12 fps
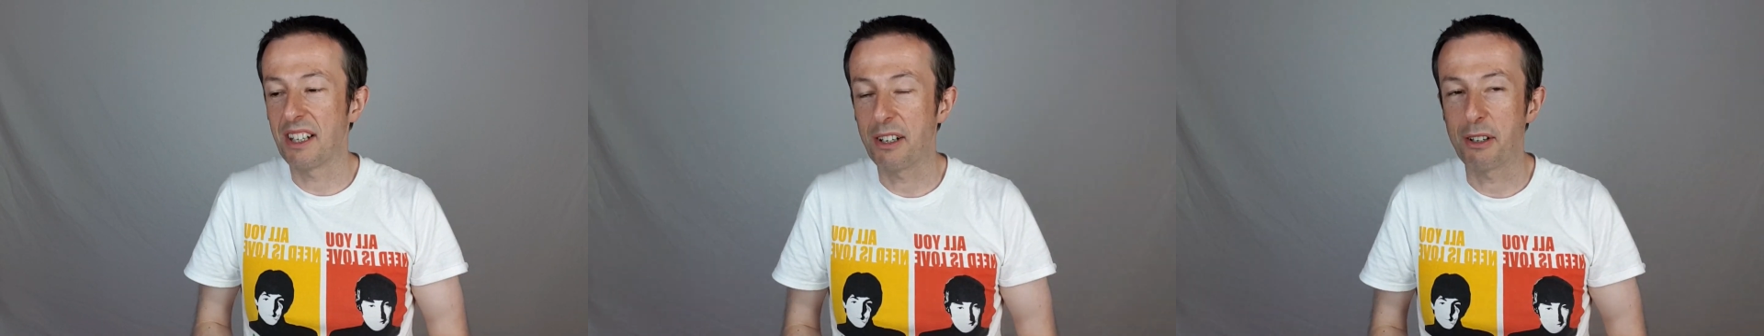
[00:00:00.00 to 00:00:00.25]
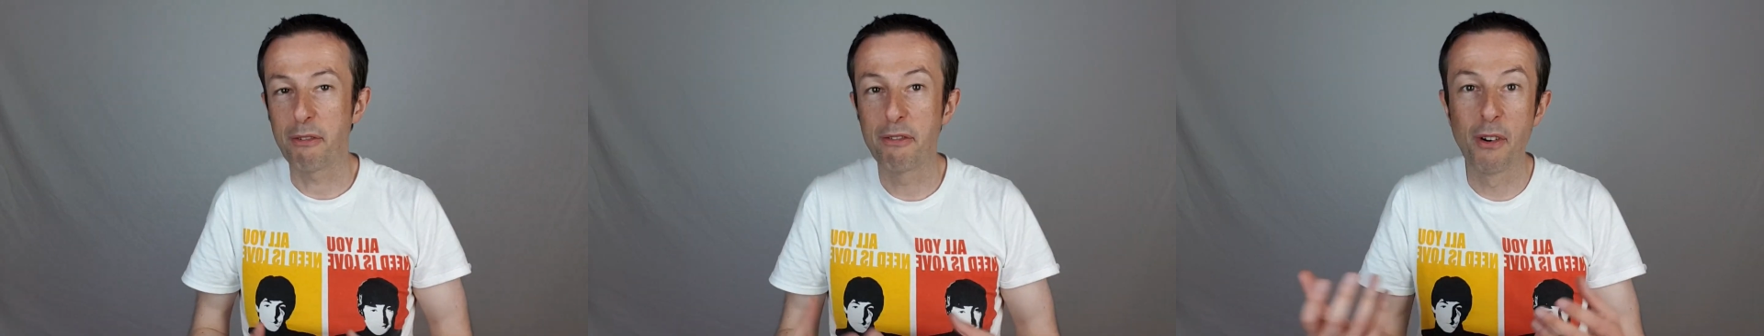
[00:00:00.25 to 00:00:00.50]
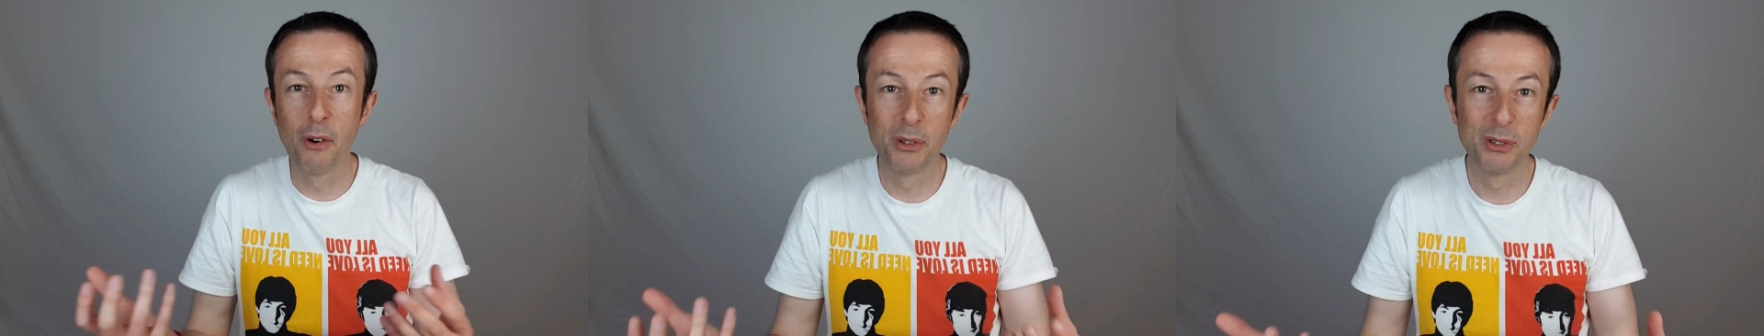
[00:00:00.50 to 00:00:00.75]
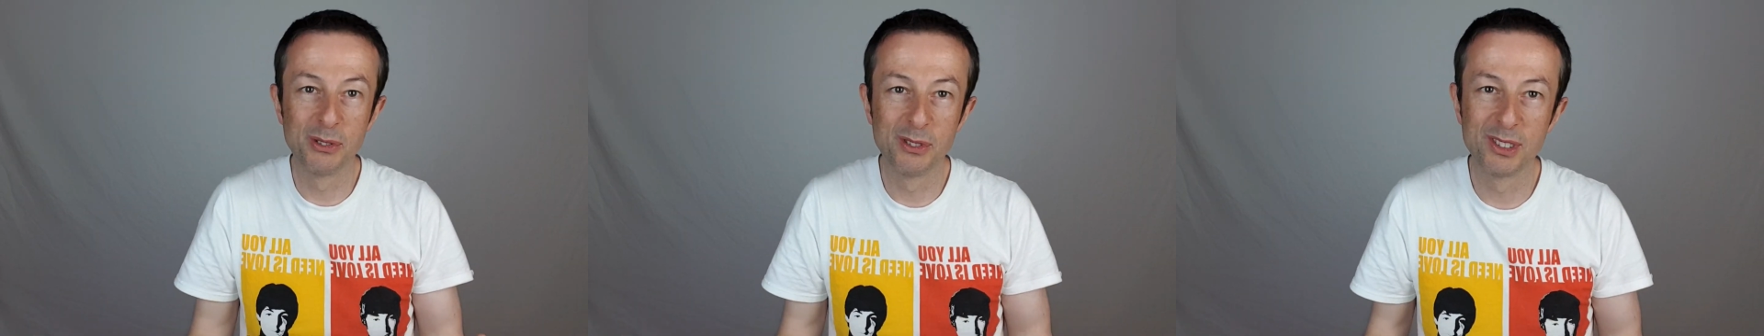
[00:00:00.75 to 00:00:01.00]
our
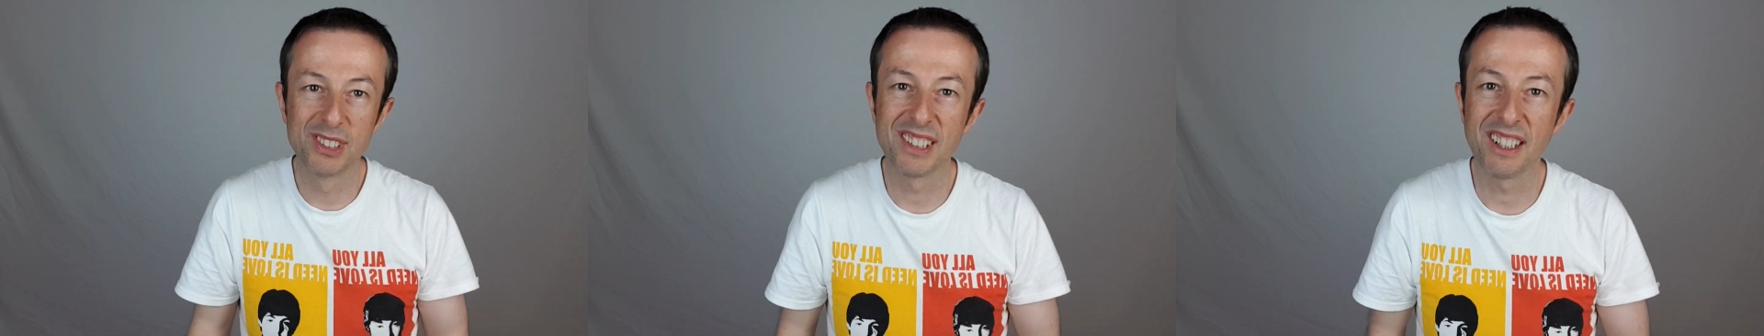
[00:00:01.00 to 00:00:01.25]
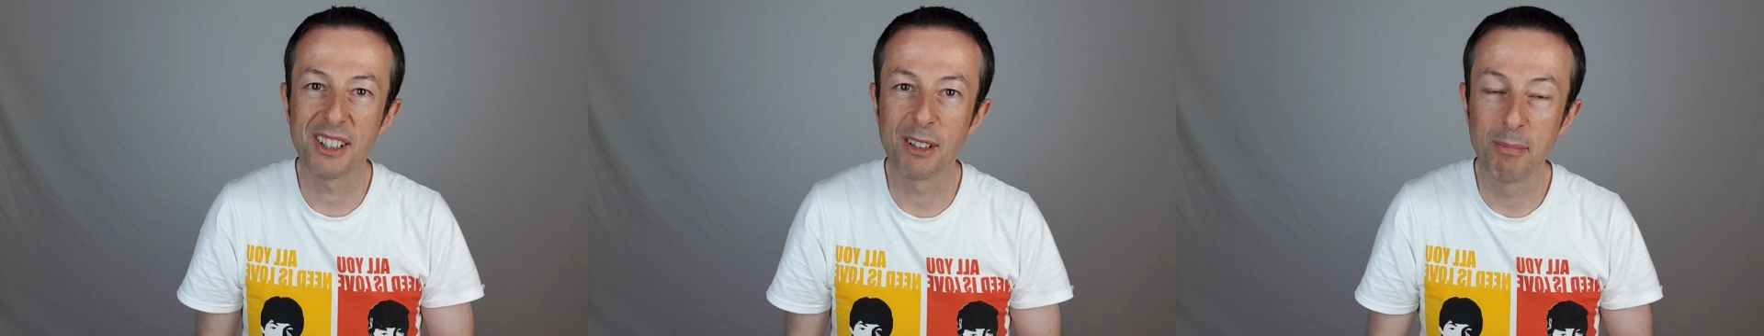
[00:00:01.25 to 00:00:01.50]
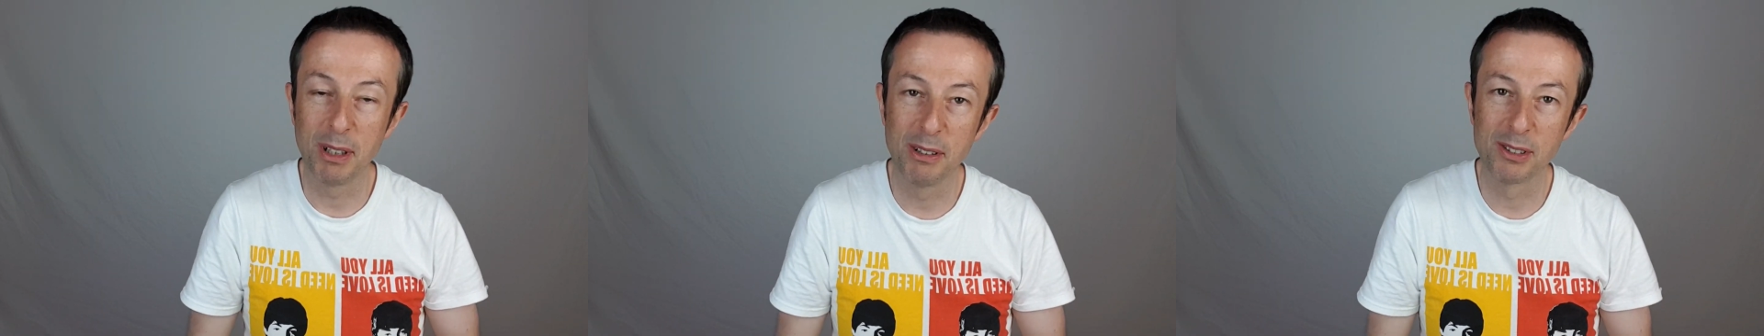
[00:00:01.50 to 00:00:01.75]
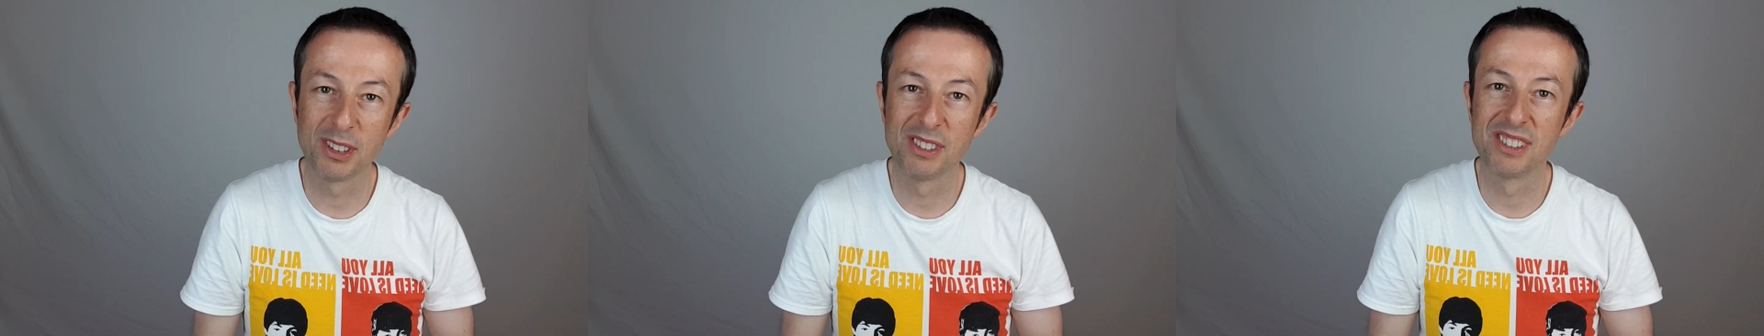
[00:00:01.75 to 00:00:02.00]
phones, our
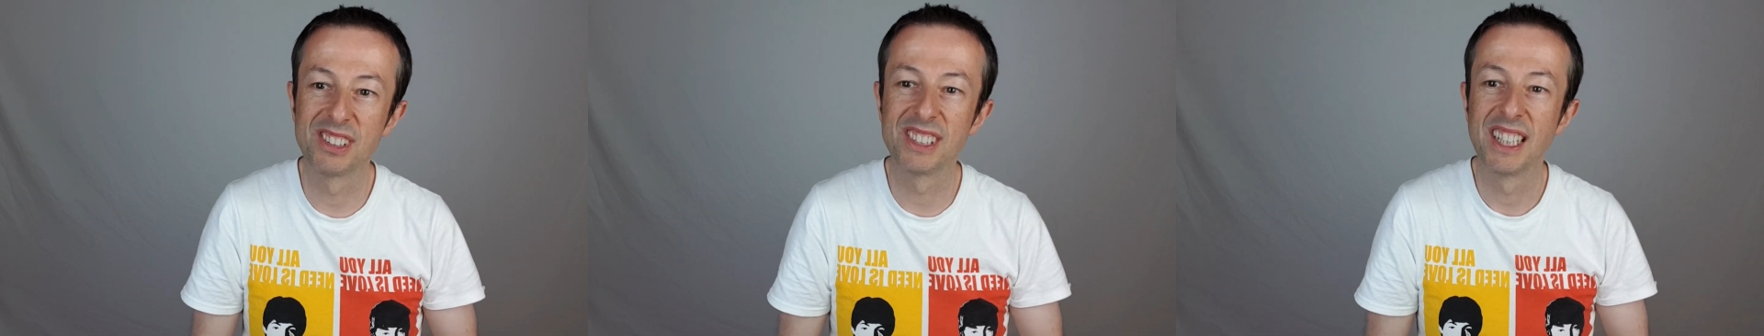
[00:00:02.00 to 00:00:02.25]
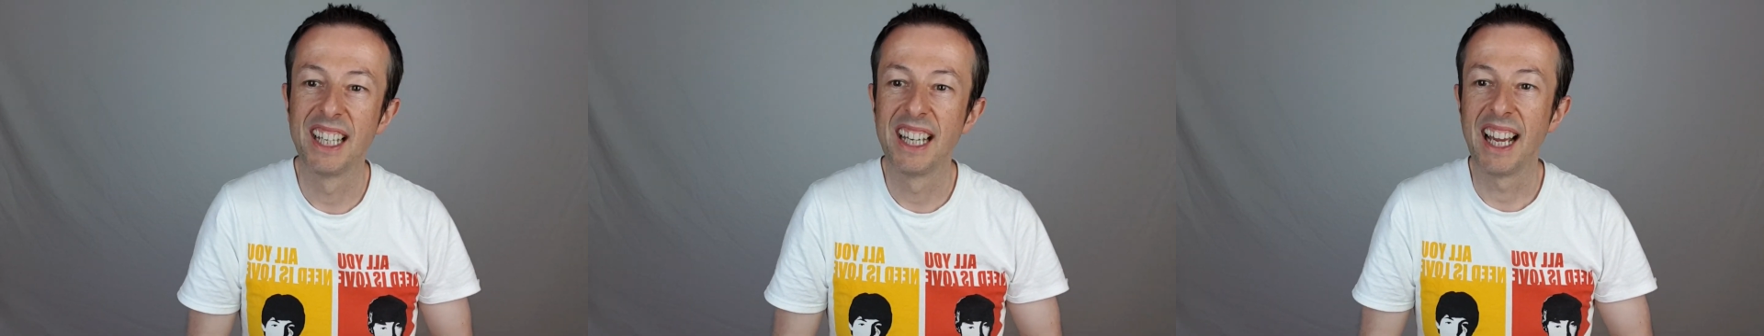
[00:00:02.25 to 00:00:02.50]
computers